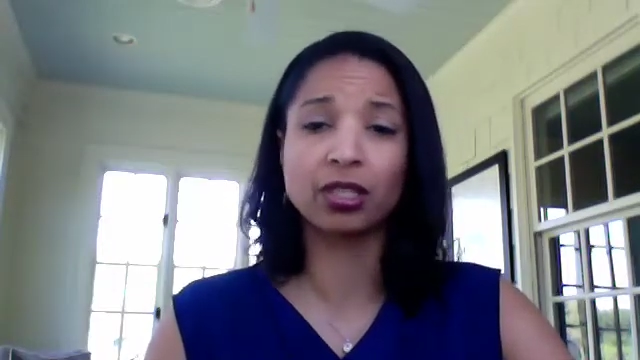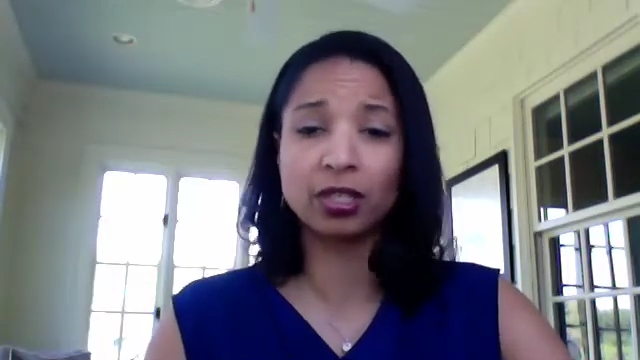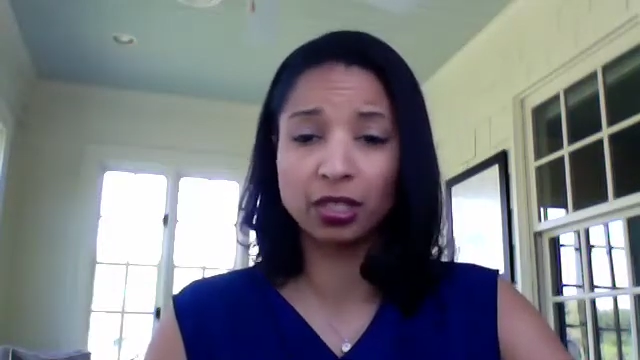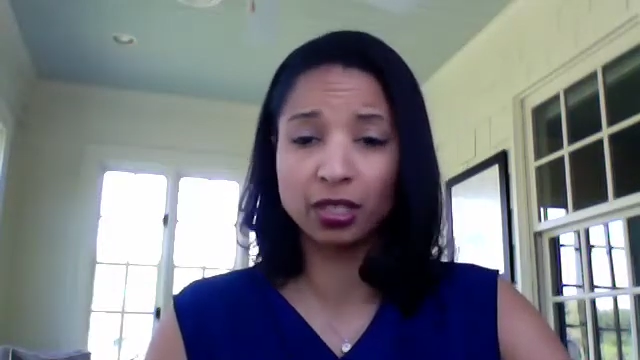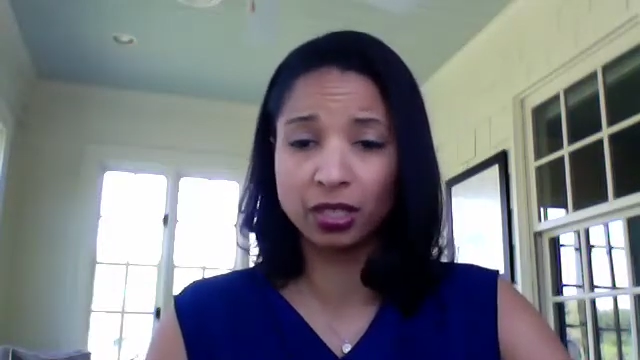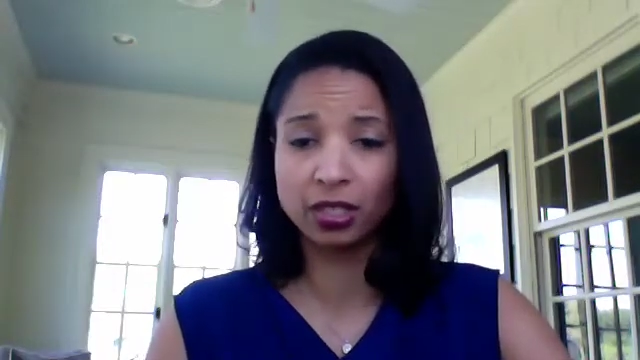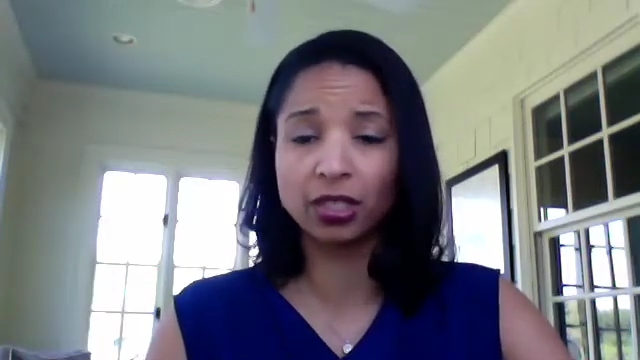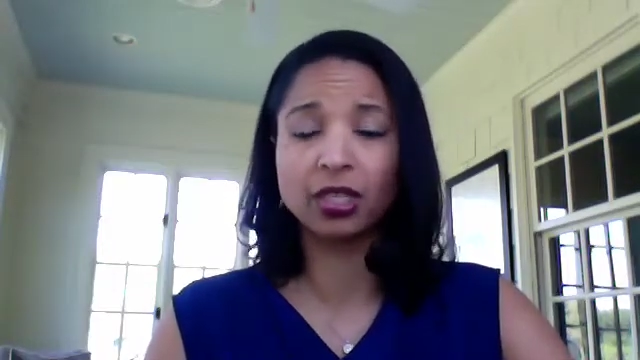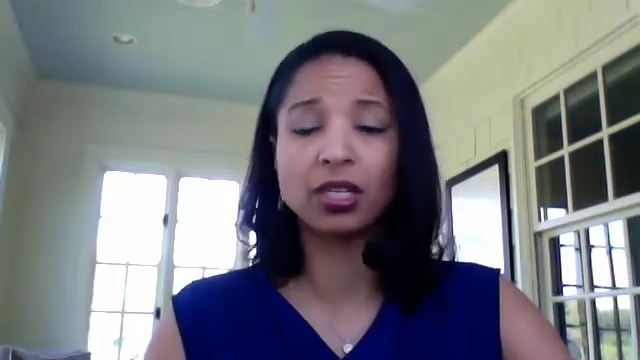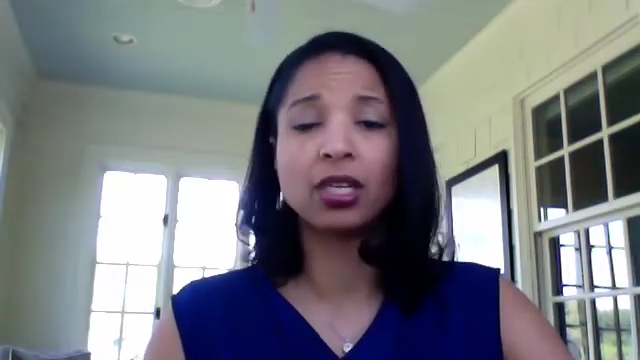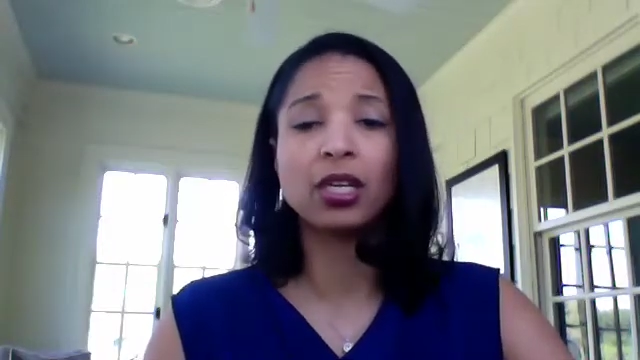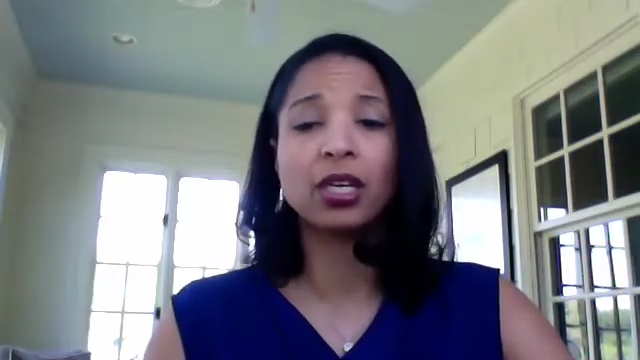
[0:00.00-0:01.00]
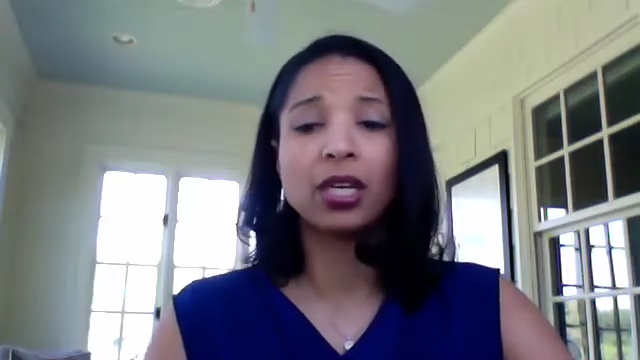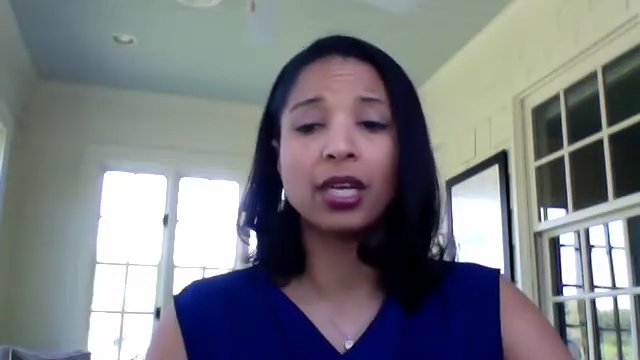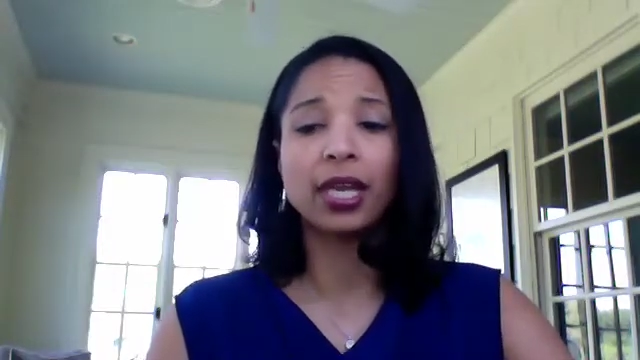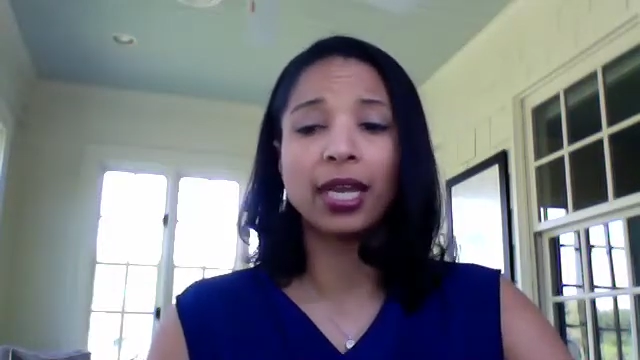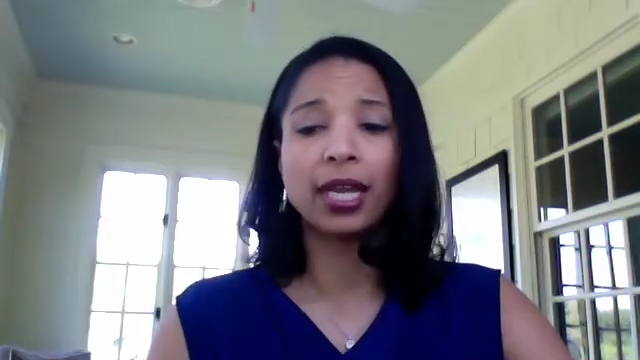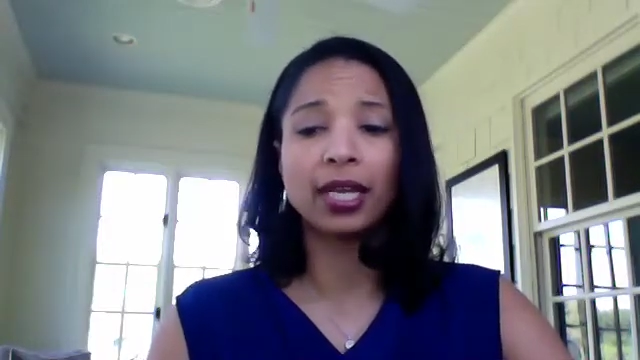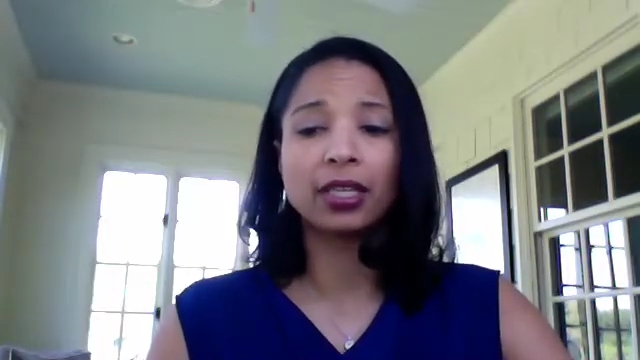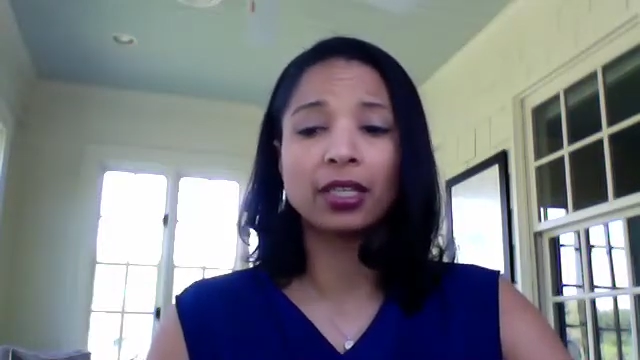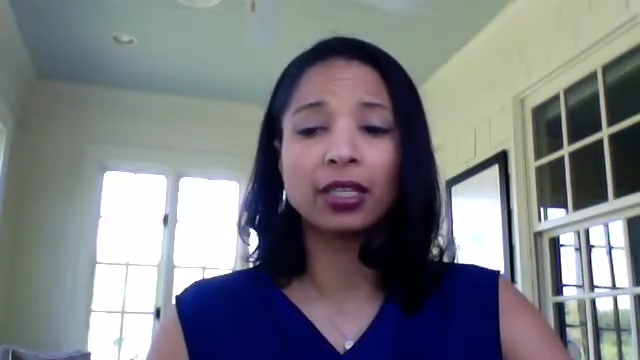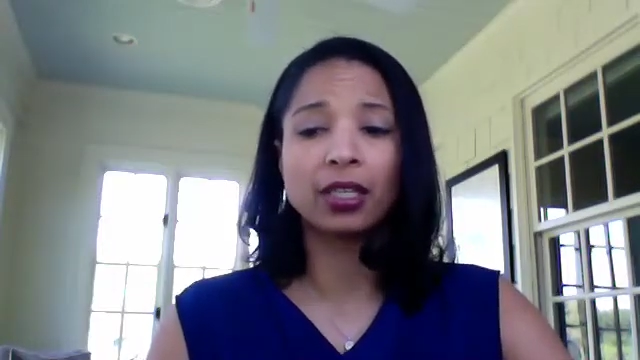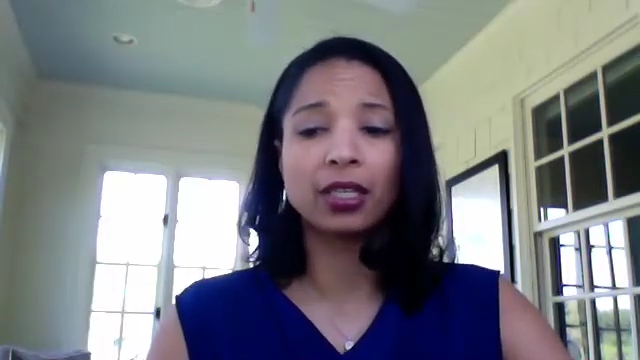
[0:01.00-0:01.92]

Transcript: consistency. And